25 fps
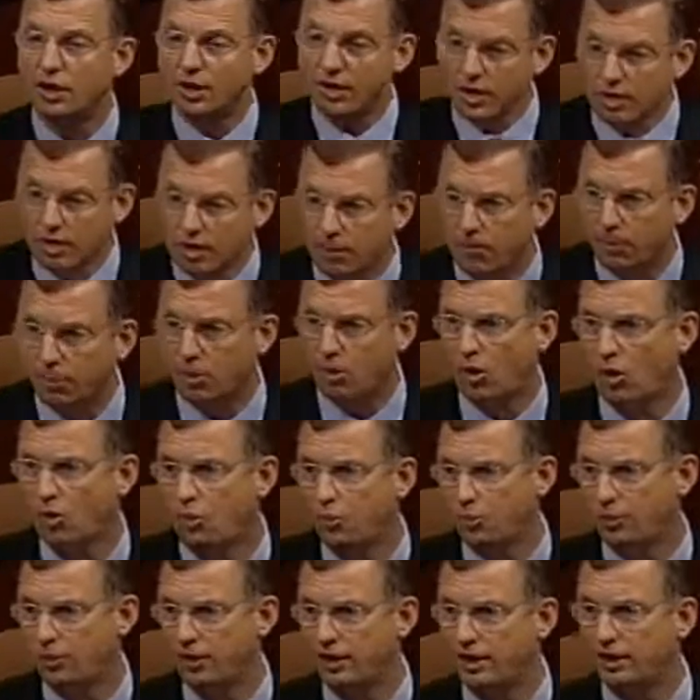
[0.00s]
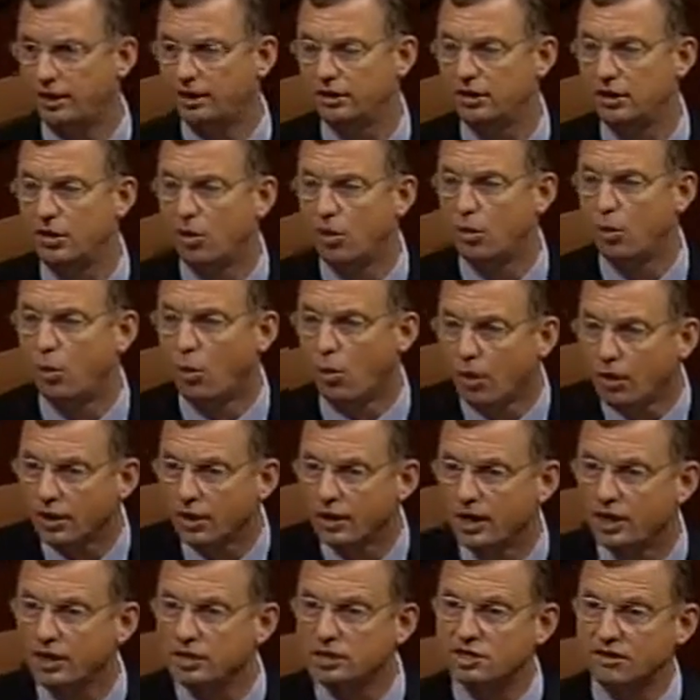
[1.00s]
inappropriate
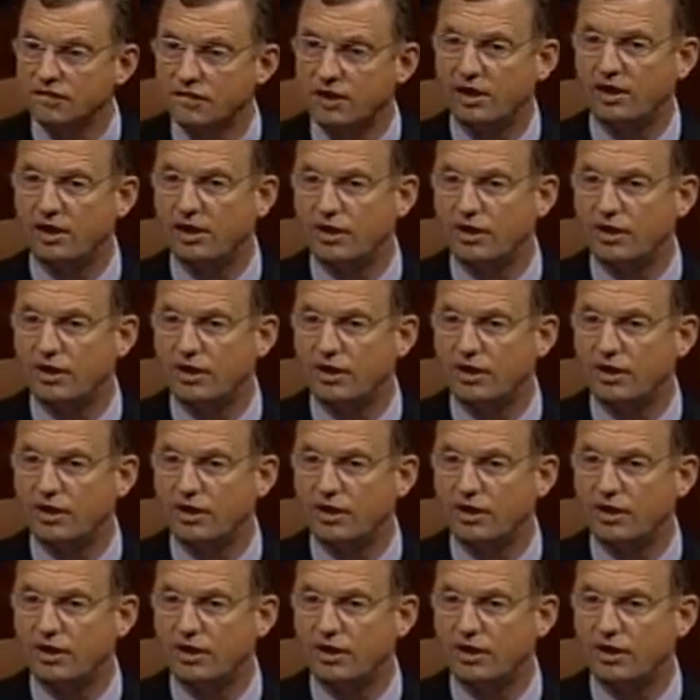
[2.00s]
workings of